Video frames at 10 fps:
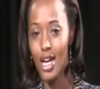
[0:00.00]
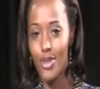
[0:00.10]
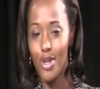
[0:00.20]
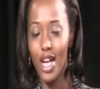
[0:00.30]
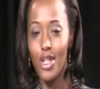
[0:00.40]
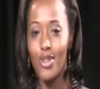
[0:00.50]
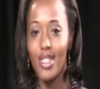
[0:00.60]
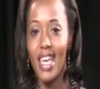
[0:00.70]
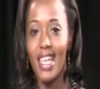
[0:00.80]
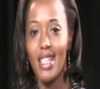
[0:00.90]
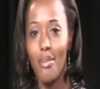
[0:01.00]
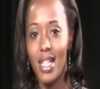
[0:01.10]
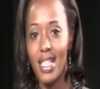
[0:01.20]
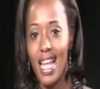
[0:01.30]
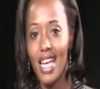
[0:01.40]
you can use the
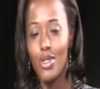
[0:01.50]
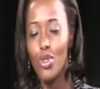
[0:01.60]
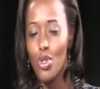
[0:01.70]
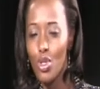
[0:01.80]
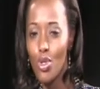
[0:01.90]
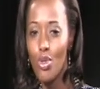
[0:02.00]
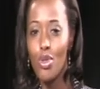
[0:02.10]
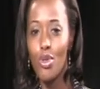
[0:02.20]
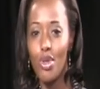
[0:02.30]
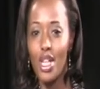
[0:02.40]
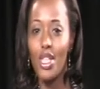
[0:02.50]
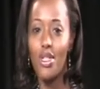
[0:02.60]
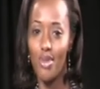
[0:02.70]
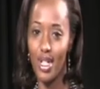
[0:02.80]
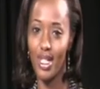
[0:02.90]
SMS line
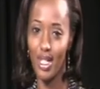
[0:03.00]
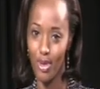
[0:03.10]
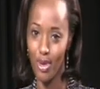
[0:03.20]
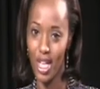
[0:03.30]
22330.